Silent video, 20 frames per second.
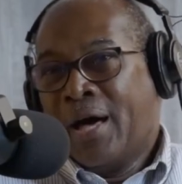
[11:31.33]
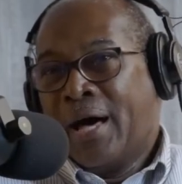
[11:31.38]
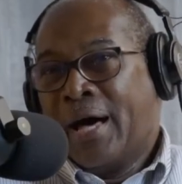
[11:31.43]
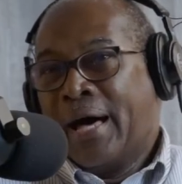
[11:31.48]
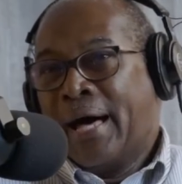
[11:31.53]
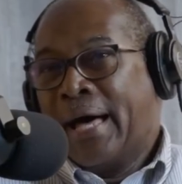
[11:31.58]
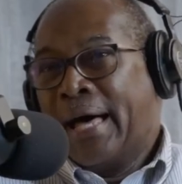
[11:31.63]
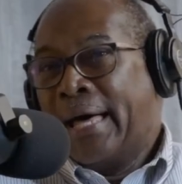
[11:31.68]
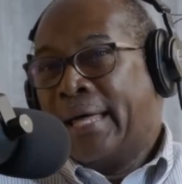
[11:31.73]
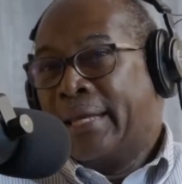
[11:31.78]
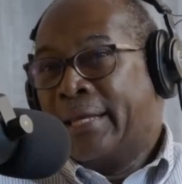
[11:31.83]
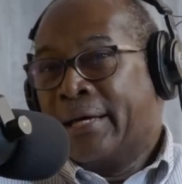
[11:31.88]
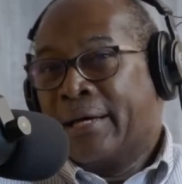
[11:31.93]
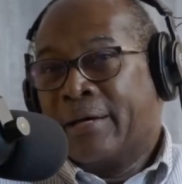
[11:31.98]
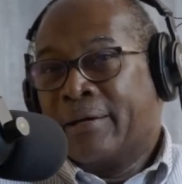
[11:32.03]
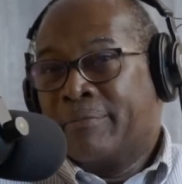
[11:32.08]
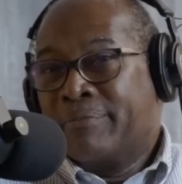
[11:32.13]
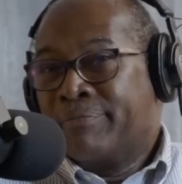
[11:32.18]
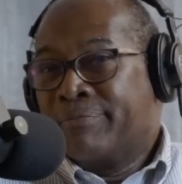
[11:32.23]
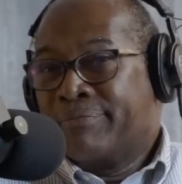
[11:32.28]

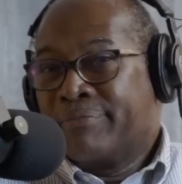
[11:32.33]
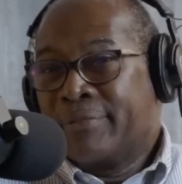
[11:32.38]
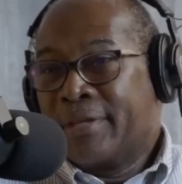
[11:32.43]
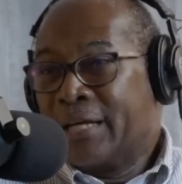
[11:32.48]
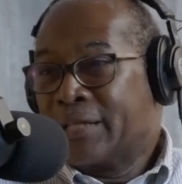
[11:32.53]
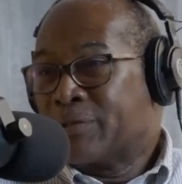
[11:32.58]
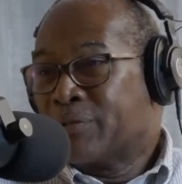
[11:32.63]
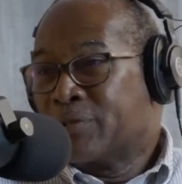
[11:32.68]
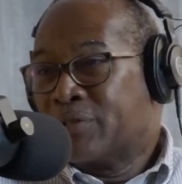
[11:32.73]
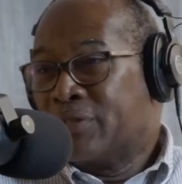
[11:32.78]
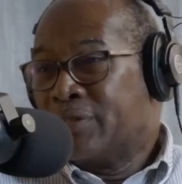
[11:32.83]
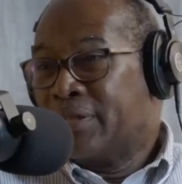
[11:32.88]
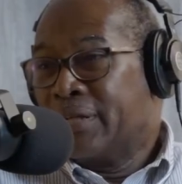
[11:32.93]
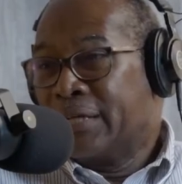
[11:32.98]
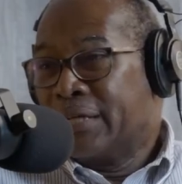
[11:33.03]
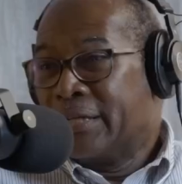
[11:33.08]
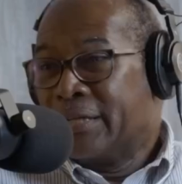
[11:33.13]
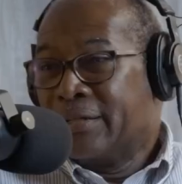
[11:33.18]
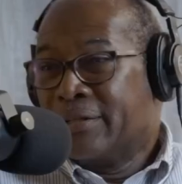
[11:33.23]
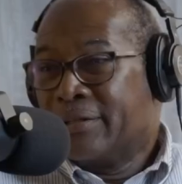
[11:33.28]
And that's what she did.
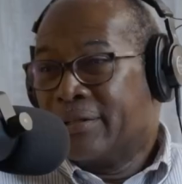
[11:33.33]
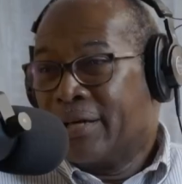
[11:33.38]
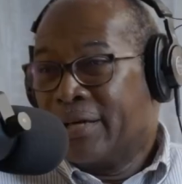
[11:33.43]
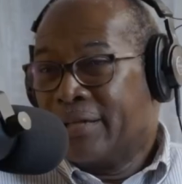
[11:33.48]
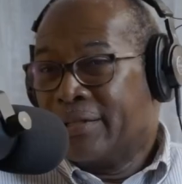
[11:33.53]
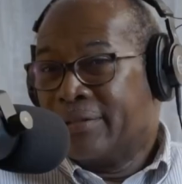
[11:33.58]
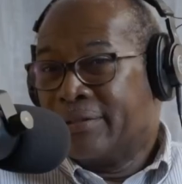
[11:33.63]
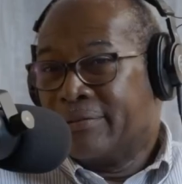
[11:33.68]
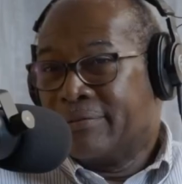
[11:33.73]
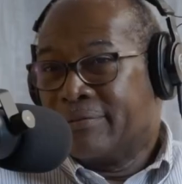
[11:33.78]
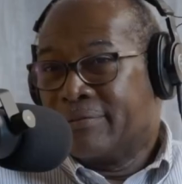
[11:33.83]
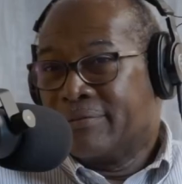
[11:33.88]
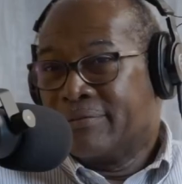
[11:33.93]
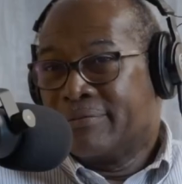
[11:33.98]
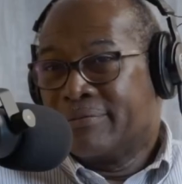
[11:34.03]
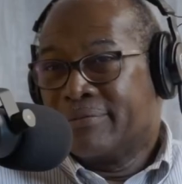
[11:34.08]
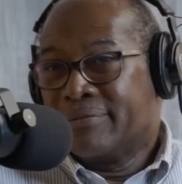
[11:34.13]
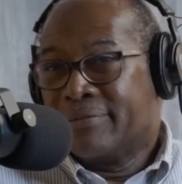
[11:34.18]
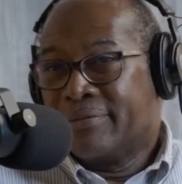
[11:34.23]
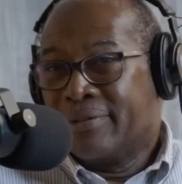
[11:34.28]
And
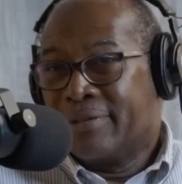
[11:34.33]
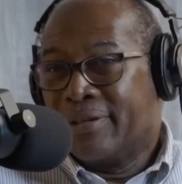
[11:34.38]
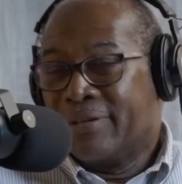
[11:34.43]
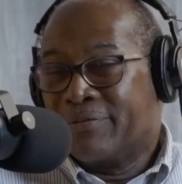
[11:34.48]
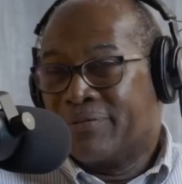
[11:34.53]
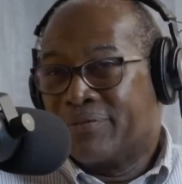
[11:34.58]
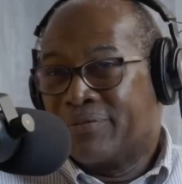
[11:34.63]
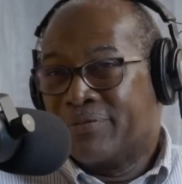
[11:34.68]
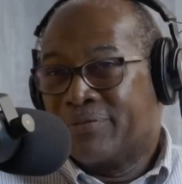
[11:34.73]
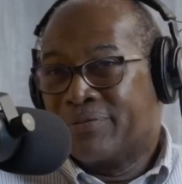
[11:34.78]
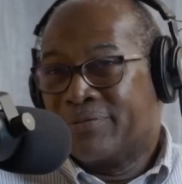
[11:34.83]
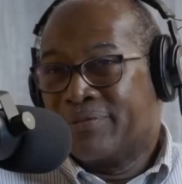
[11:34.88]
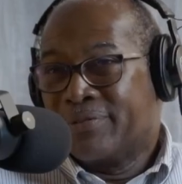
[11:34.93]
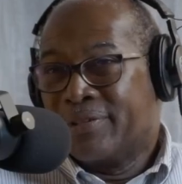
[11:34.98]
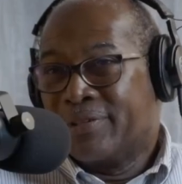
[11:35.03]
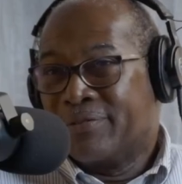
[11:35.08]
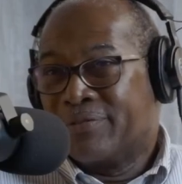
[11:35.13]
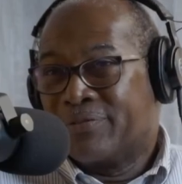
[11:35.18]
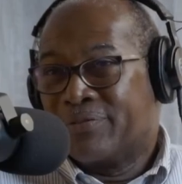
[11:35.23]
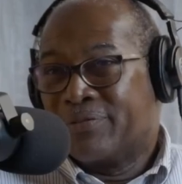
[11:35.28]

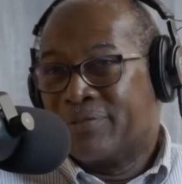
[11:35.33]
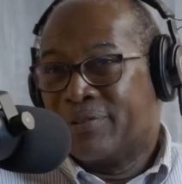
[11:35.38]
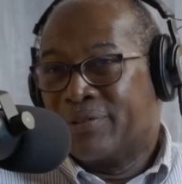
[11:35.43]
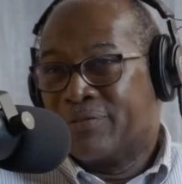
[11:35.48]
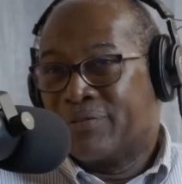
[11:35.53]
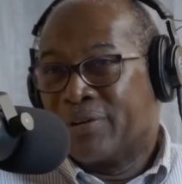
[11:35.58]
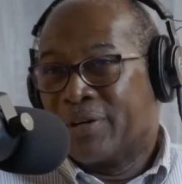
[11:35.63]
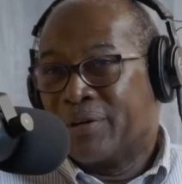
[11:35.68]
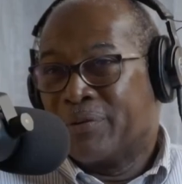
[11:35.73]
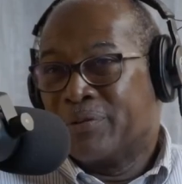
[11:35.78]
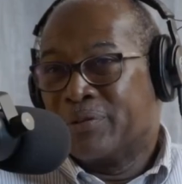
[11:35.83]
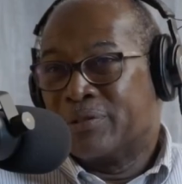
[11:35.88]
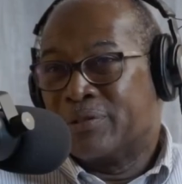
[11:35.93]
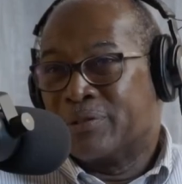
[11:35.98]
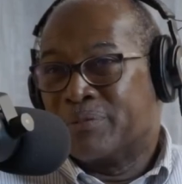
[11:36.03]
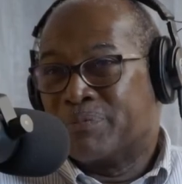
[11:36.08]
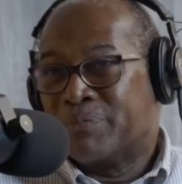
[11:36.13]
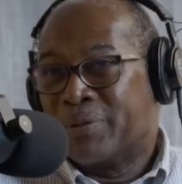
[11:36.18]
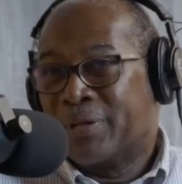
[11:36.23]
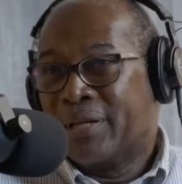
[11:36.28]
if I were to
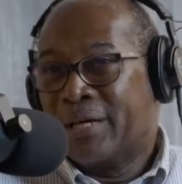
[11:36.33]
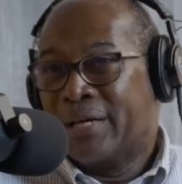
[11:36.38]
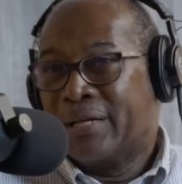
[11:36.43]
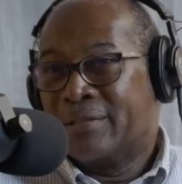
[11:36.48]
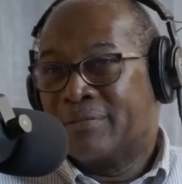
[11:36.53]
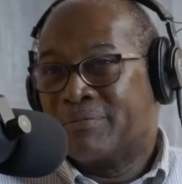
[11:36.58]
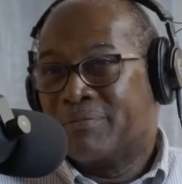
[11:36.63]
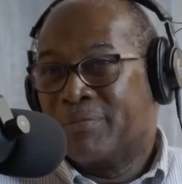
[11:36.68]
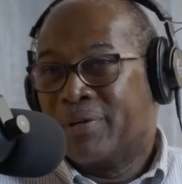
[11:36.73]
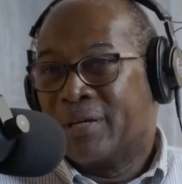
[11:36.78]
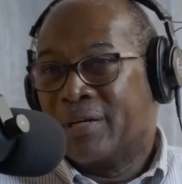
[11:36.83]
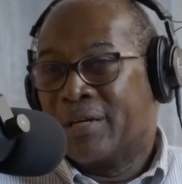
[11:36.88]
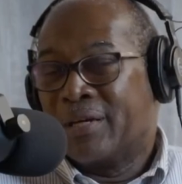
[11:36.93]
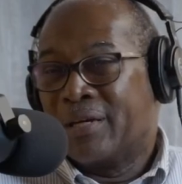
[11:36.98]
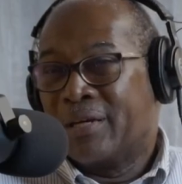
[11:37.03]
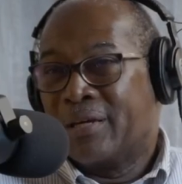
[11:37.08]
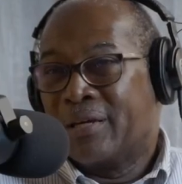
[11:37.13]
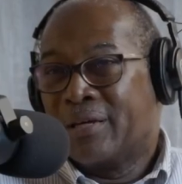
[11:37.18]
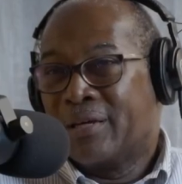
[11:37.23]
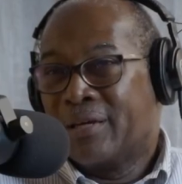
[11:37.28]
plant
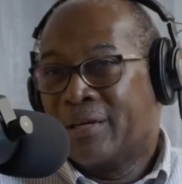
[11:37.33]
my